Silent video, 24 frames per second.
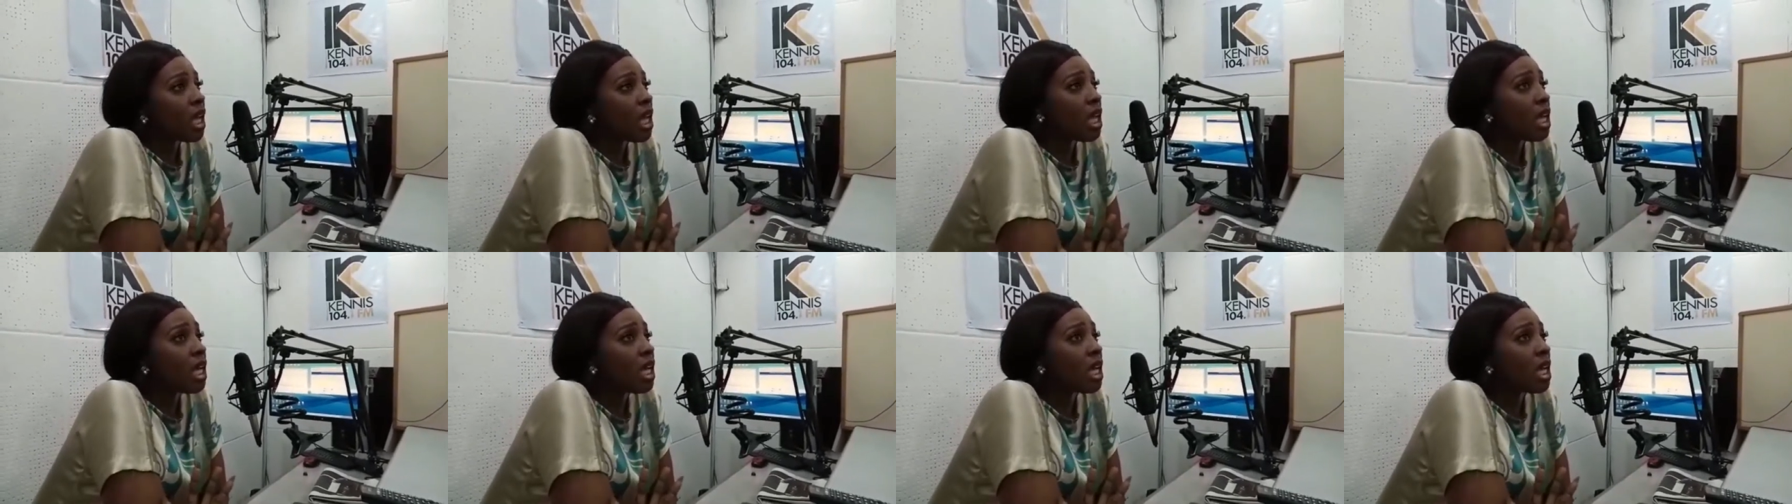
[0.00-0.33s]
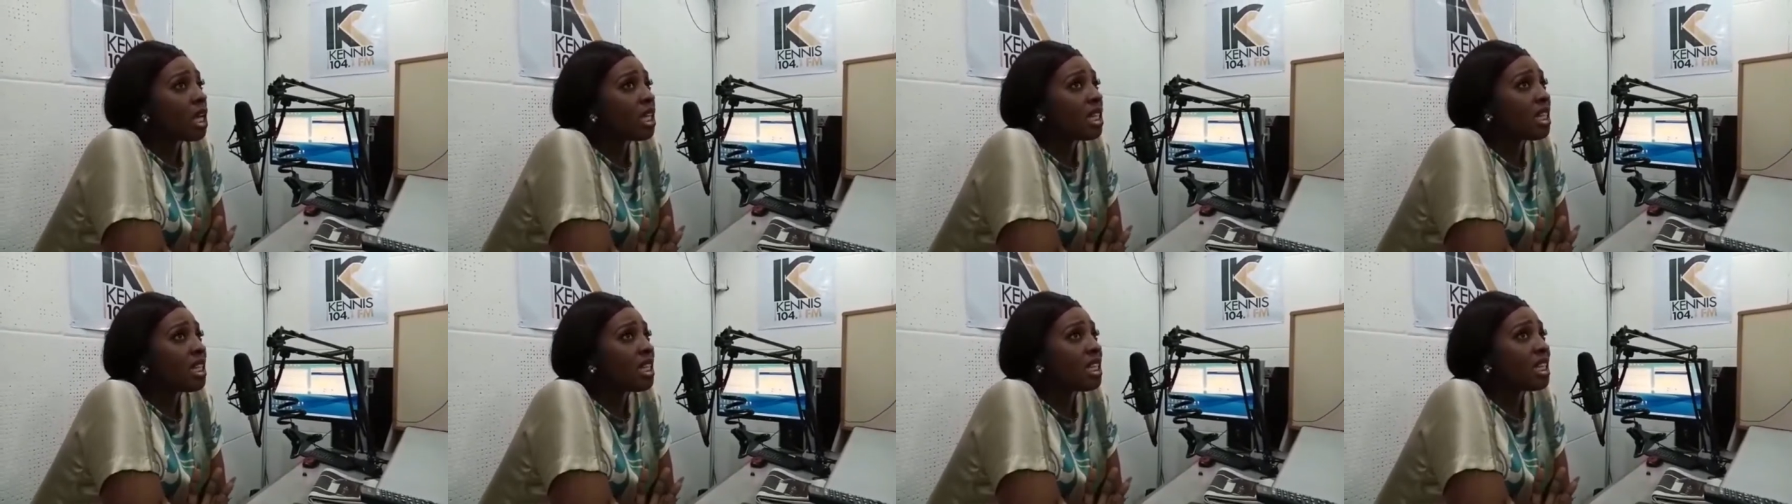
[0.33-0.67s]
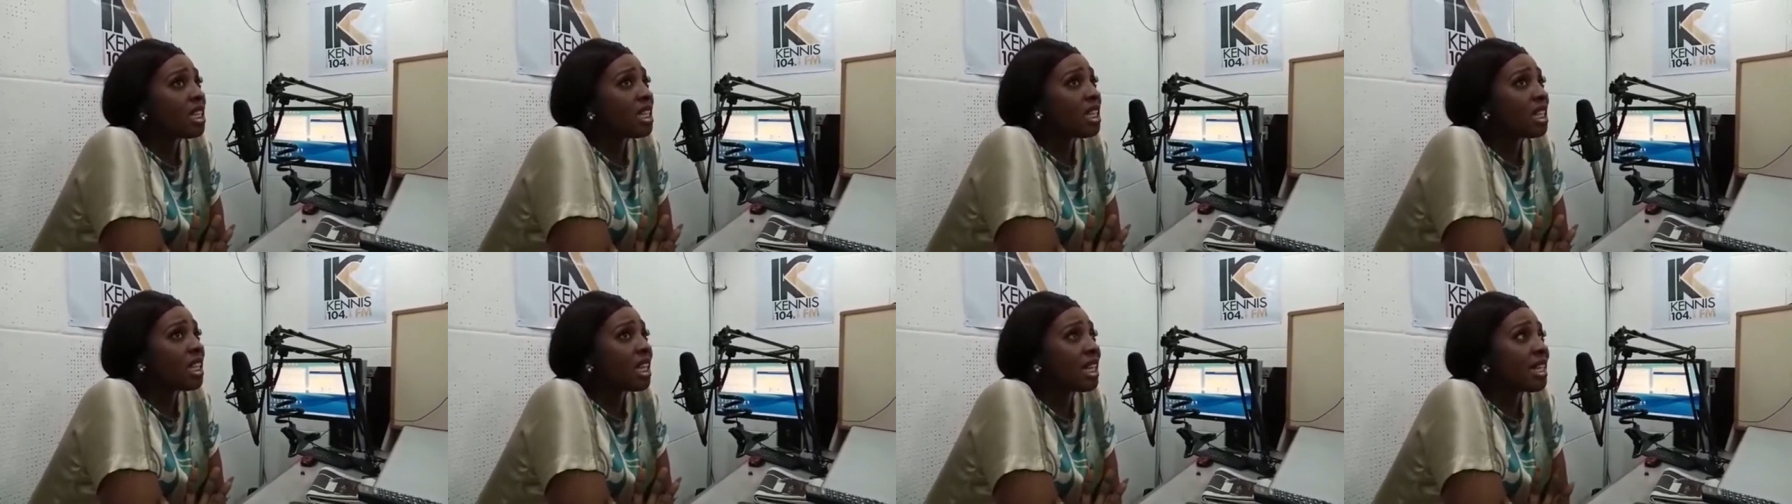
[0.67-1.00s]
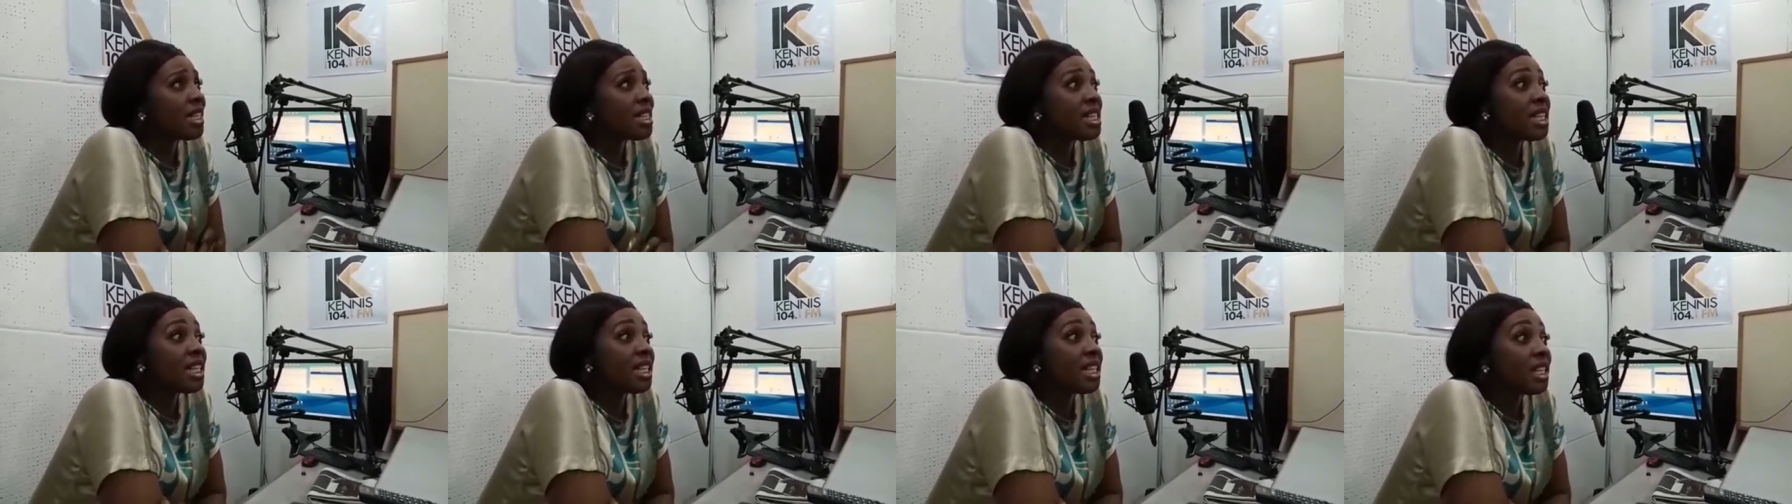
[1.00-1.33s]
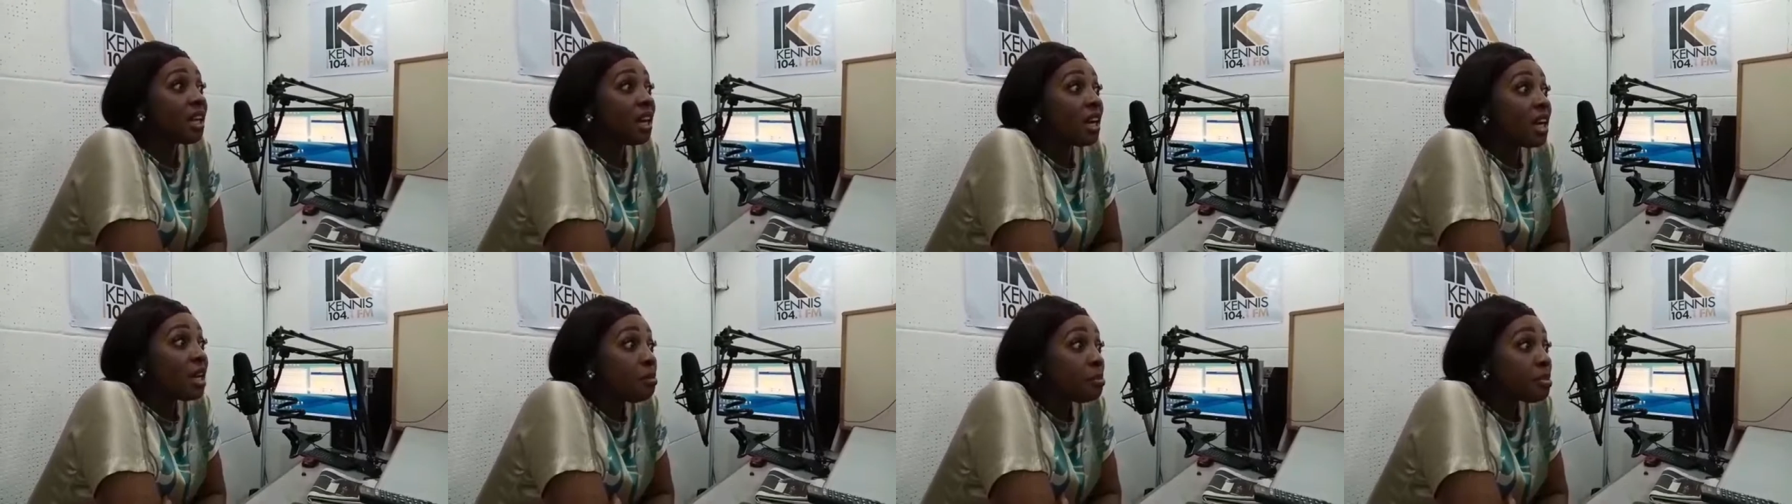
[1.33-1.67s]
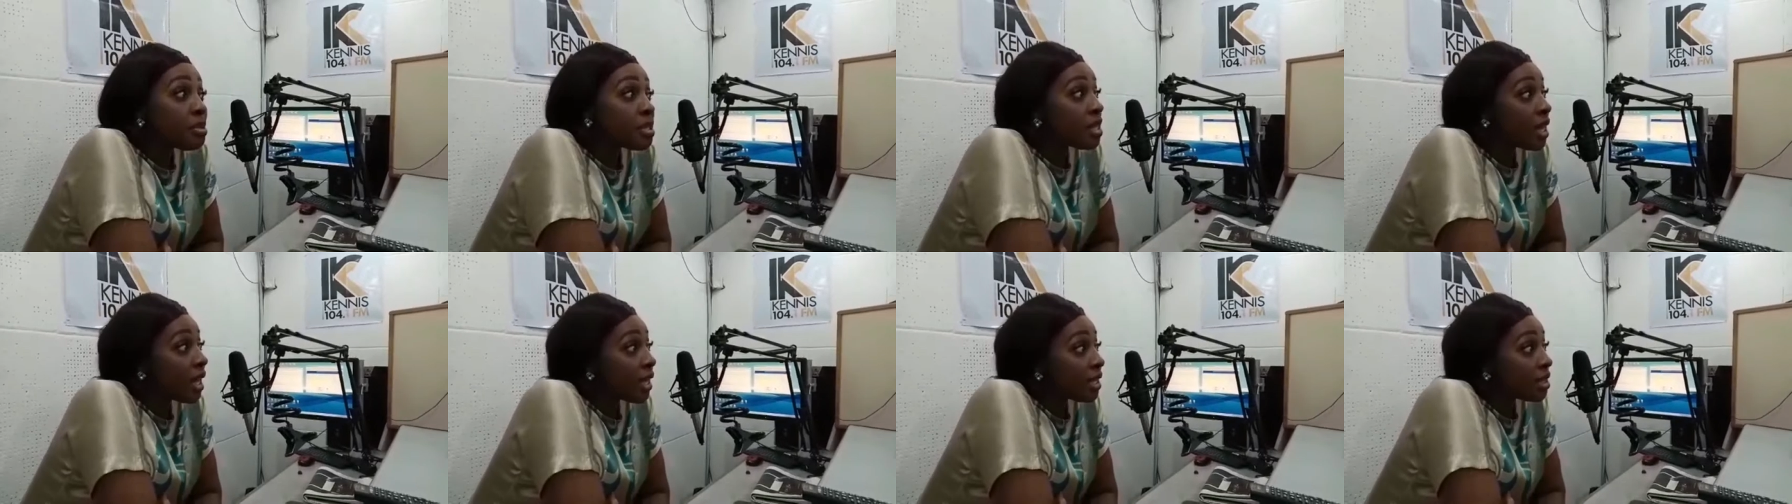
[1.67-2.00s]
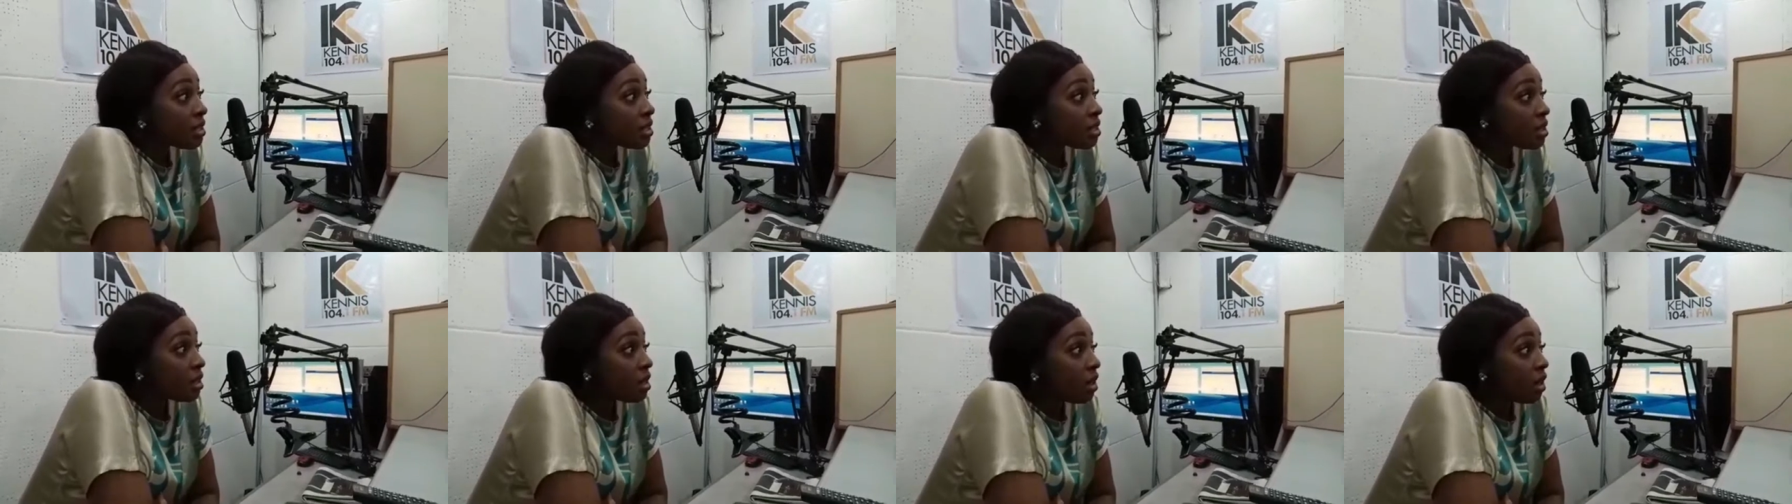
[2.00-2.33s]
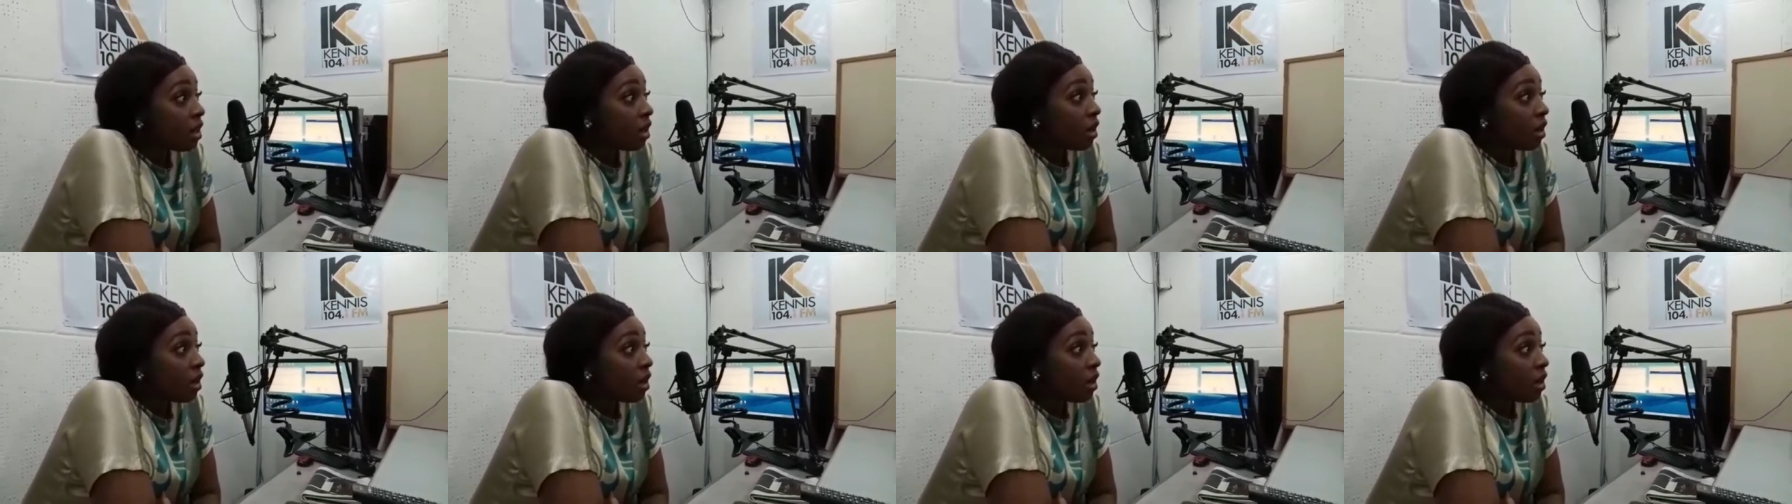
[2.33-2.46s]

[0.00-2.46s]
99%